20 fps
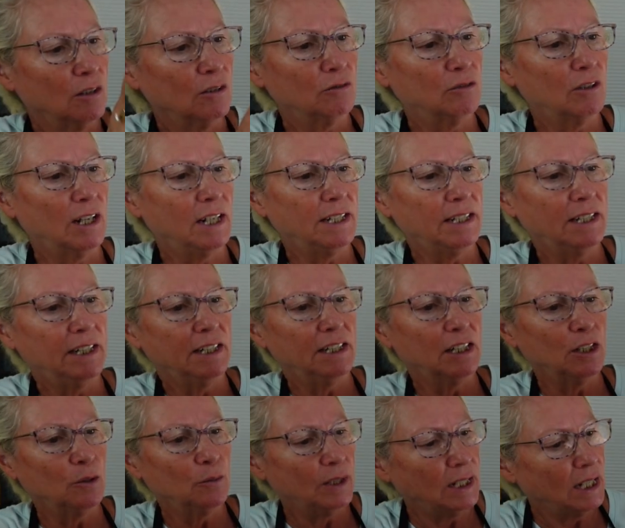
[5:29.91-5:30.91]
Right
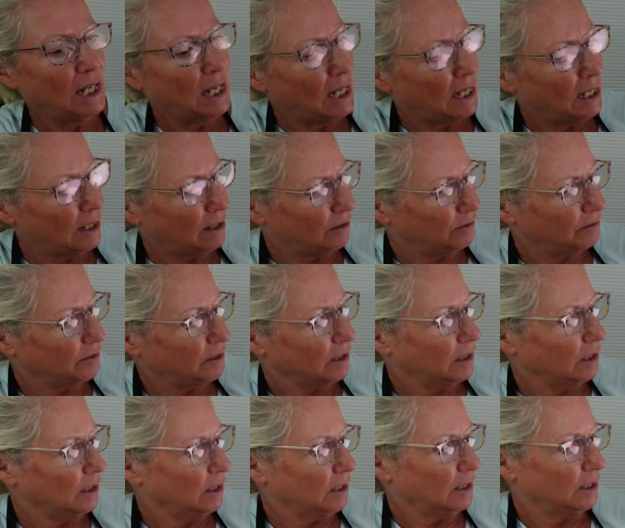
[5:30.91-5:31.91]
here we have
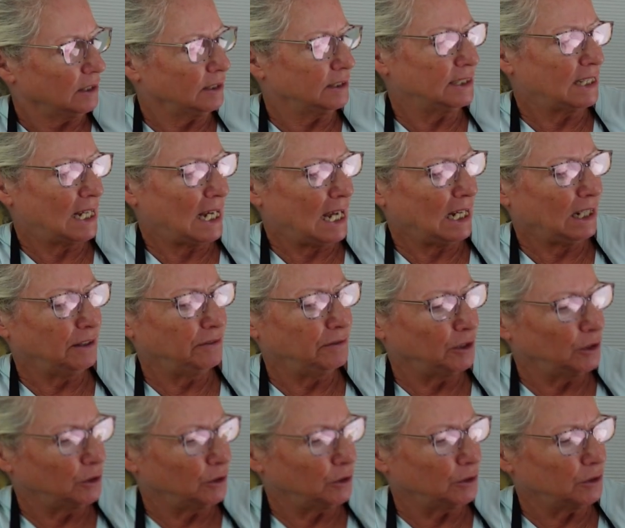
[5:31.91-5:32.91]
tack
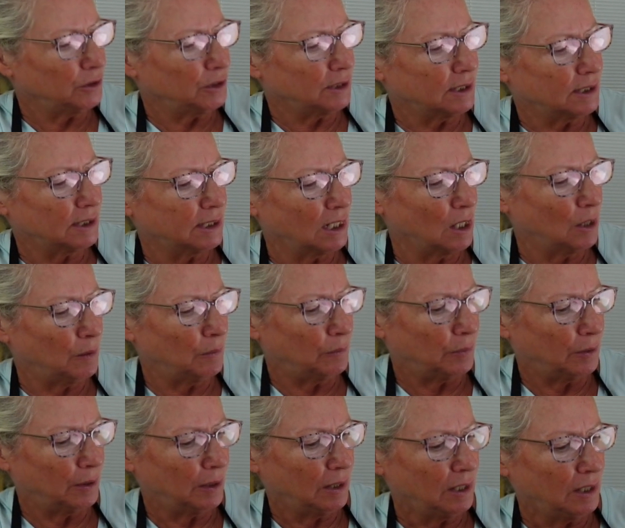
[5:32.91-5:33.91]
fuse, slump,
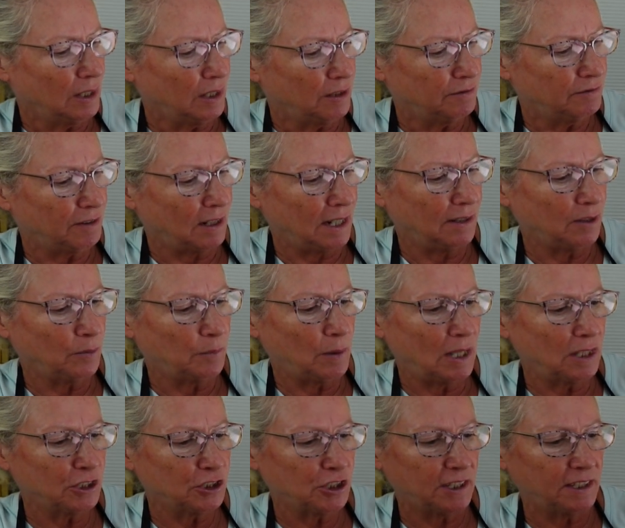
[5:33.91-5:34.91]
fire
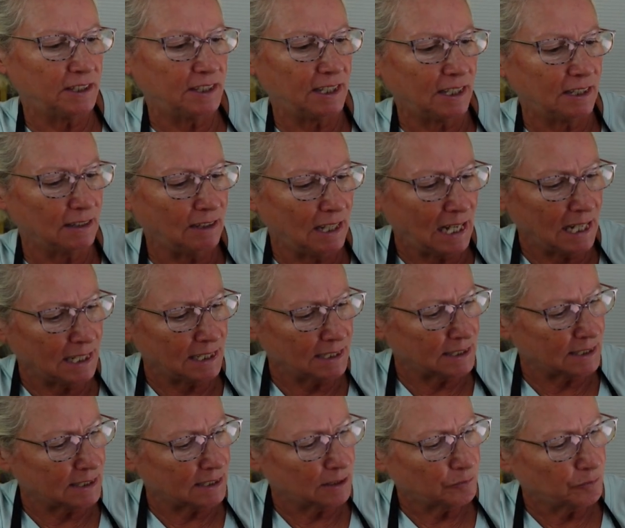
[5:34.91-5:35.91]
polishing thick
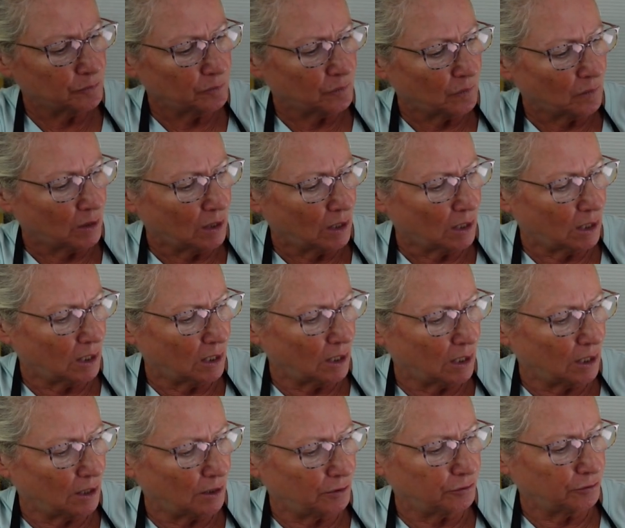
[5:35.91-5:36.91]
glass,
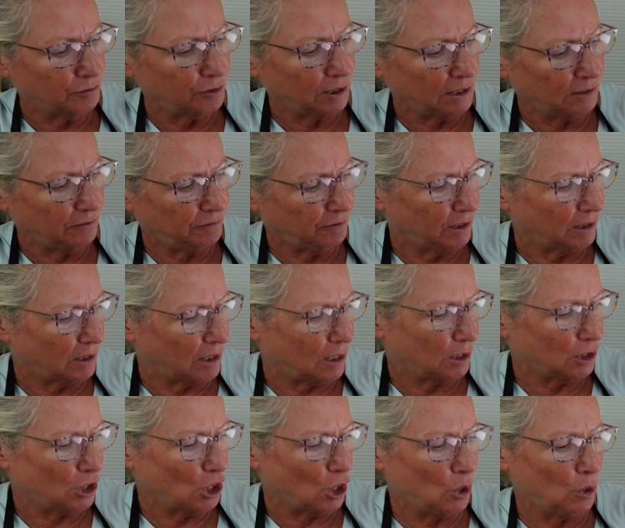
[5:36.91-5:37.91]
comb, free
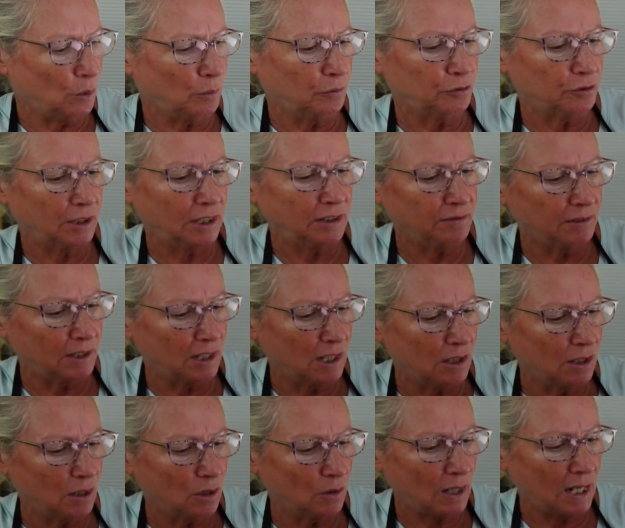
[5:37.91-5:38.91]

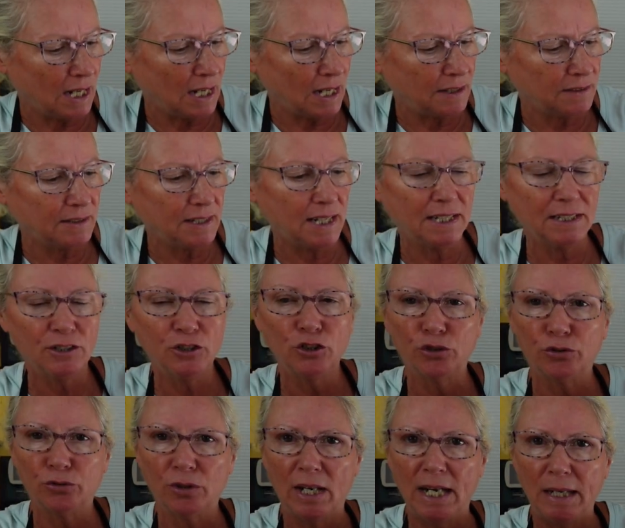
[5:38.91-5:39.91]
flow, and then
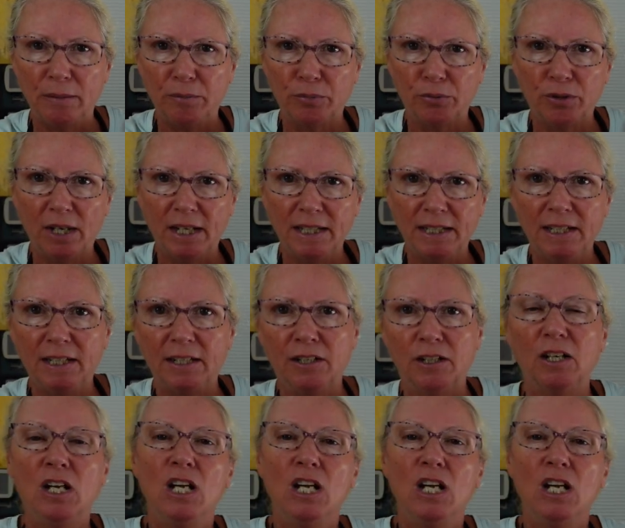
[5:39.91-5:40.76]
drape right here.